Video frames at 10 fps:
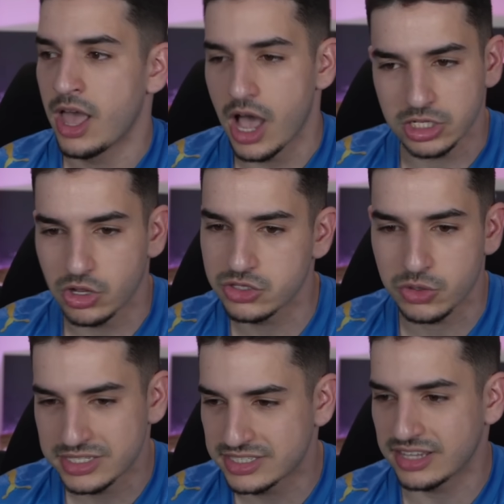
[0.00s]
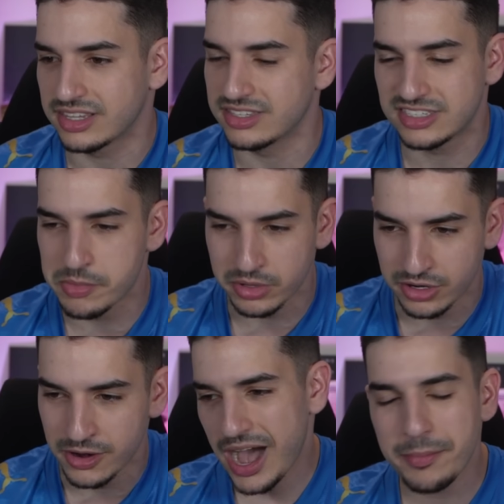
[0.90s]
Alonso has said
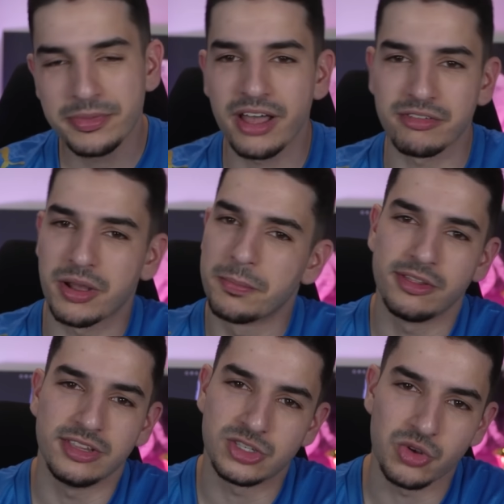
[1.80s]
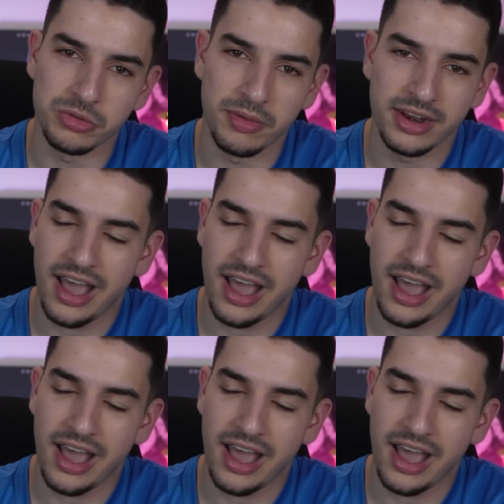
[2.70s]
similar. I'm not completely sold, man.